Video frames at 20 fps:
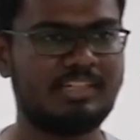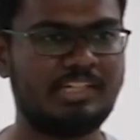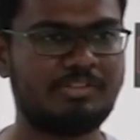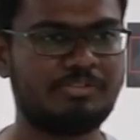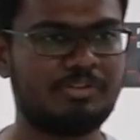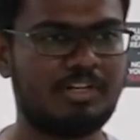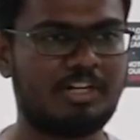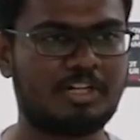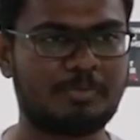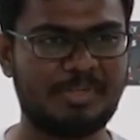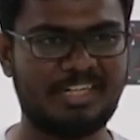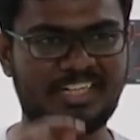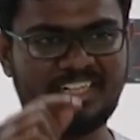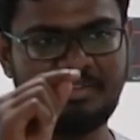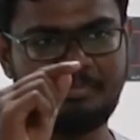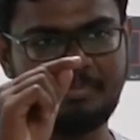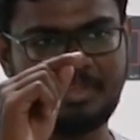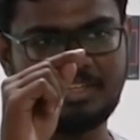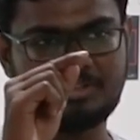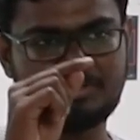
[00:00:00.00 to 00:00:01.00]
It will
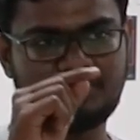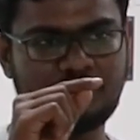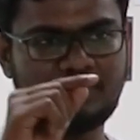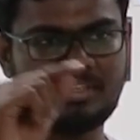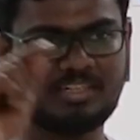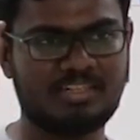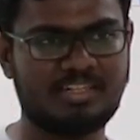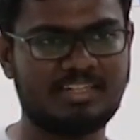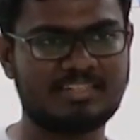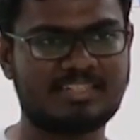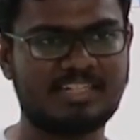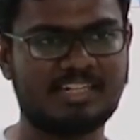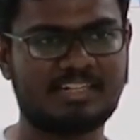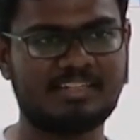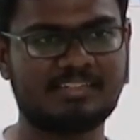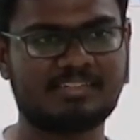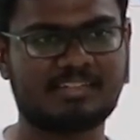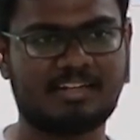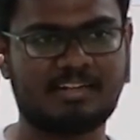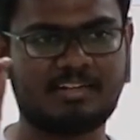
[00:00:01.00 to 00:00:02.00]
automatically make sure a
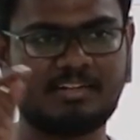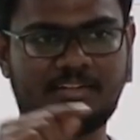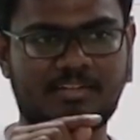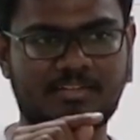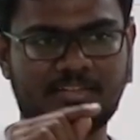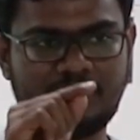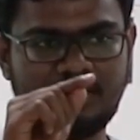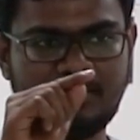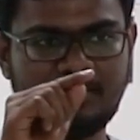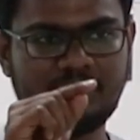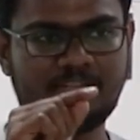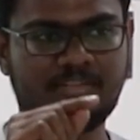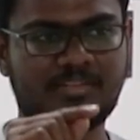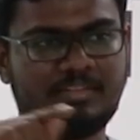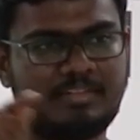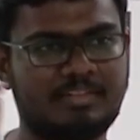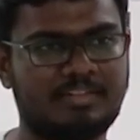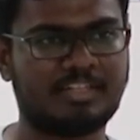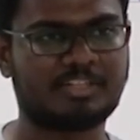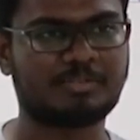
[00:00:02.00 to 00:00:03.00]
check is rendered on the
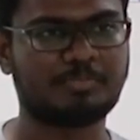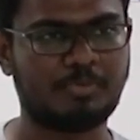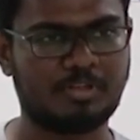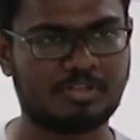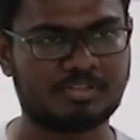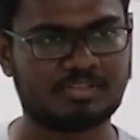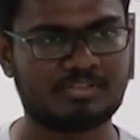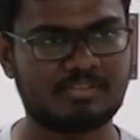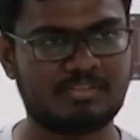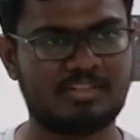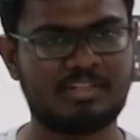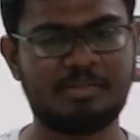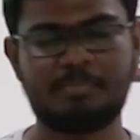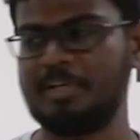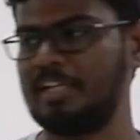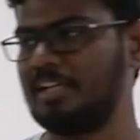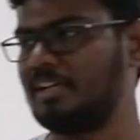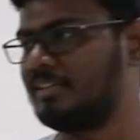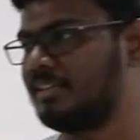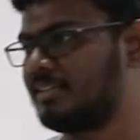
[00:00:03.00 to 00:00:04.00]
text box
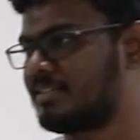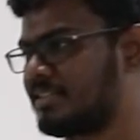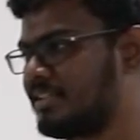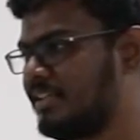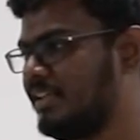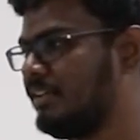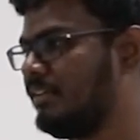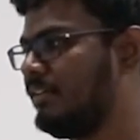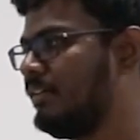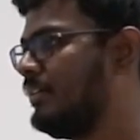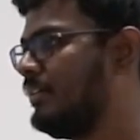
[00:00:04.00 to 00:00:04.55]
depending on the style.